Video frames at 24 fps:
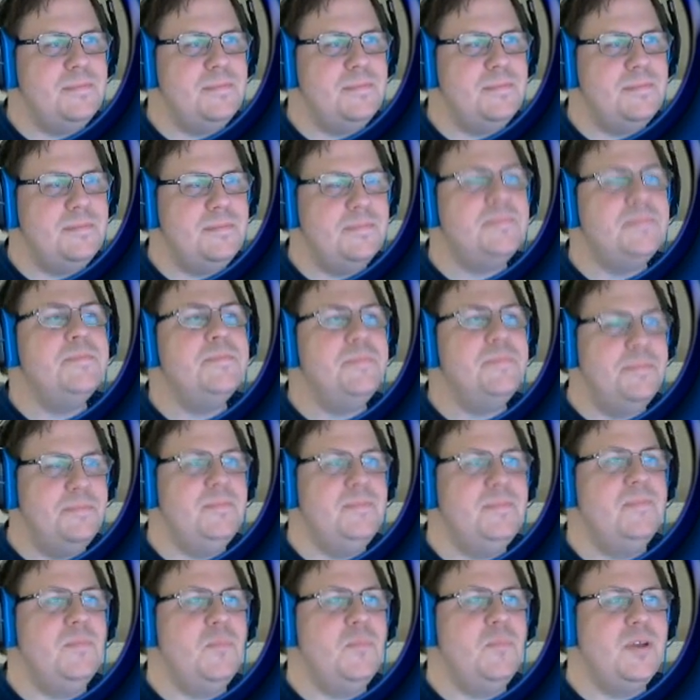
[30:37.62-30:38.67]
Mm-hmm.
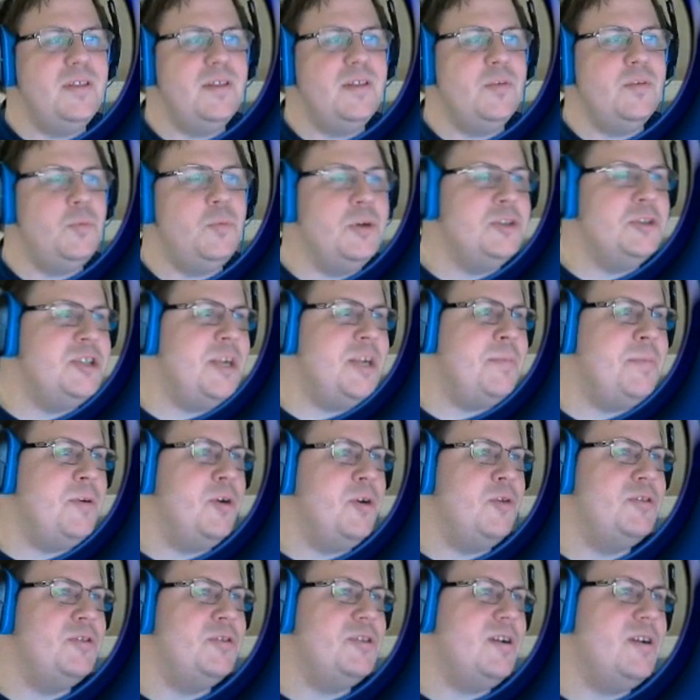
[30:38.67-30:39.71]
What the Will Shaper
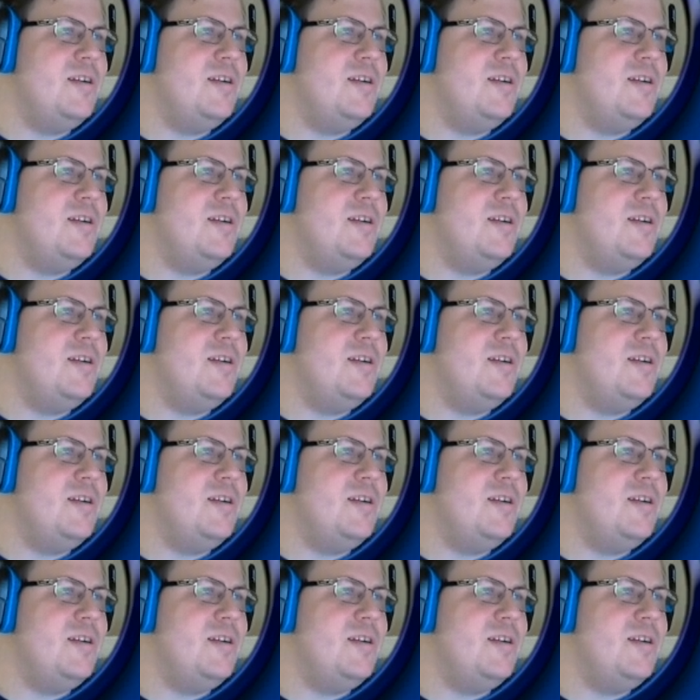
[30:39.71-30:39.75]
oaths are?